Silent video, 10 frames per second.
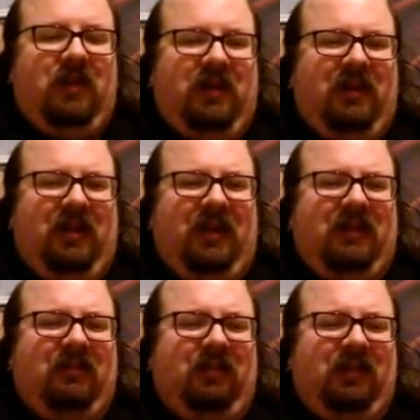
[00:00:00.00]

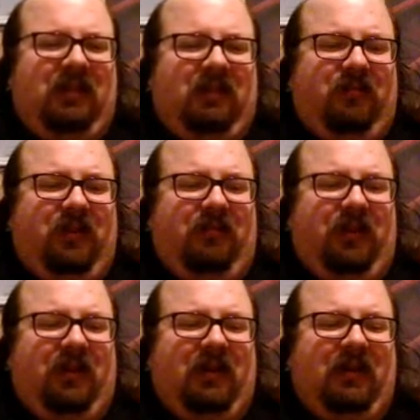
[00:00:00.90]
it really soured my
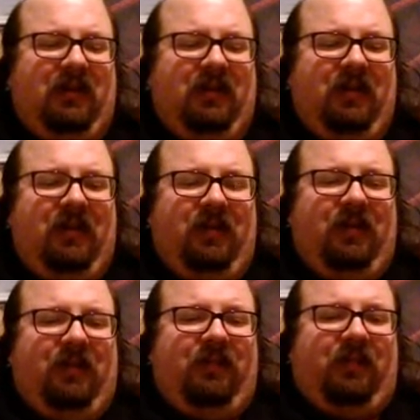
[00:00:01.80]
opinion, and
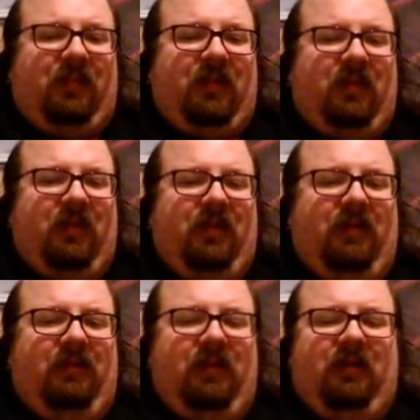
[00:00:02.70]

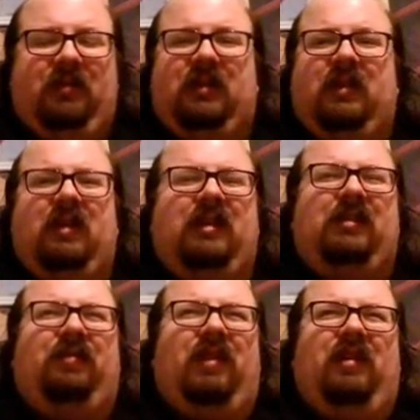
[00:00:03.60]
even though it was a
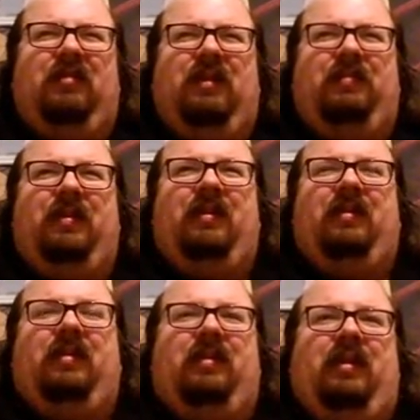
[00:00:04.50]
nice follow-up and
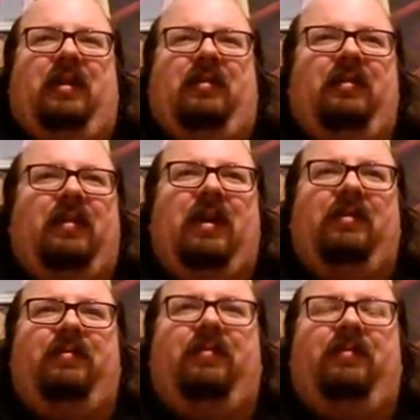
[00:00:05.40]
I
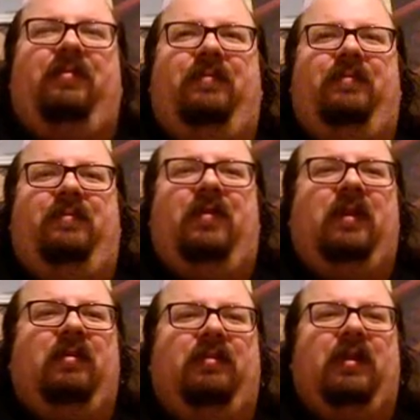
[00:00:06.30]
had
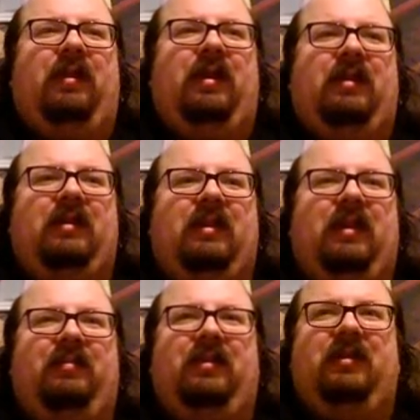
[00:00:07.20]
fun with it at the
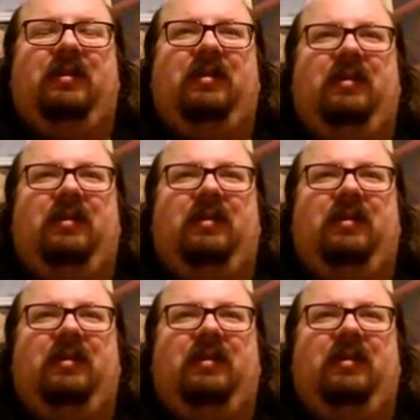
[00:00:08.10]
time, but